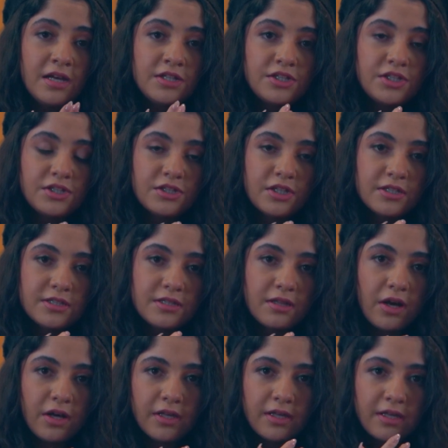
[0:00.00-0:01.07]
She's just
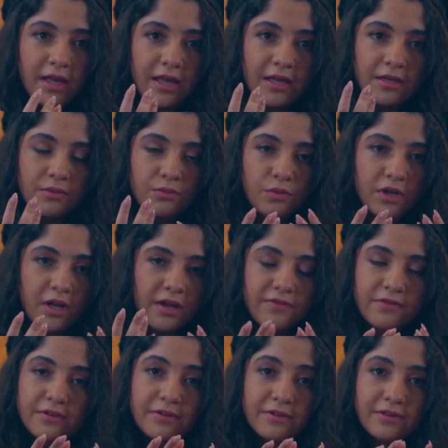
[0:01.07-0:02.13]
locking in
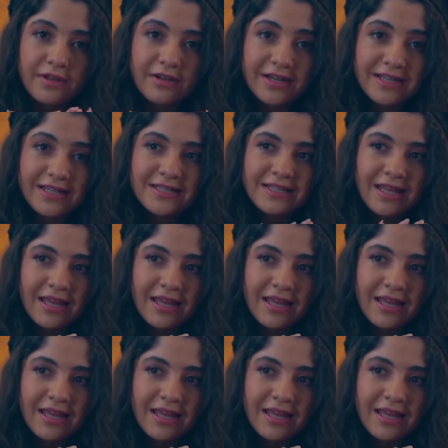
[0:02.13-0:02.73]
whatever there is,